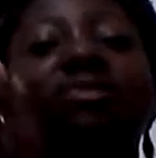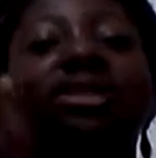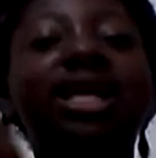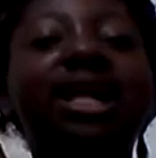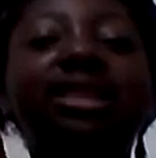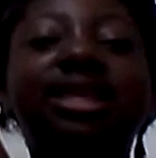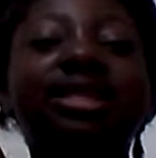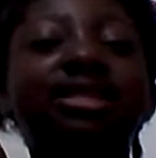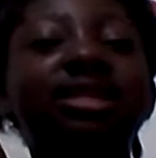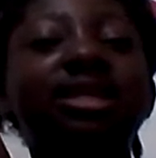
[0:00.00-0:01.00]
Pretend
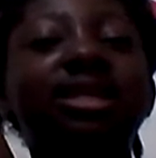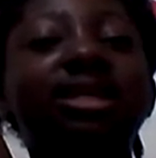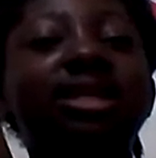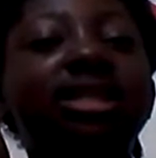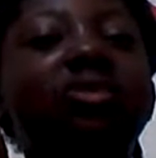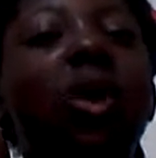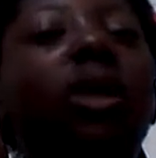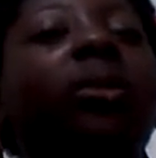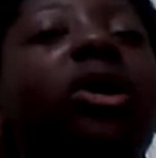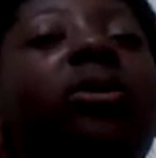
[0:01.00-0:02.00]
this uh, this
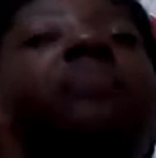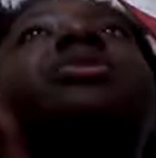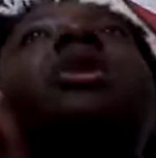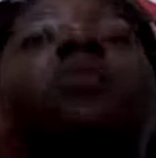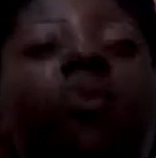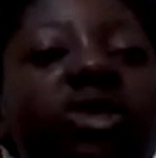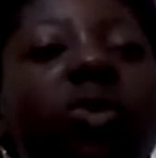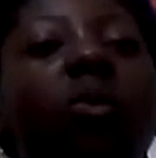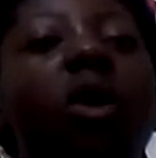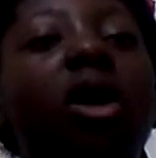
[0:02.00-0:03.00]
water bottle was
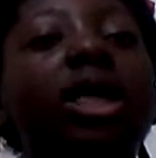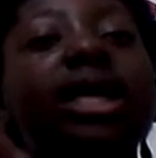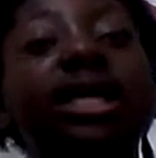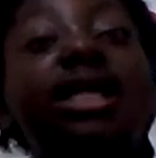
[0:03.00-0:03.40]
a wall.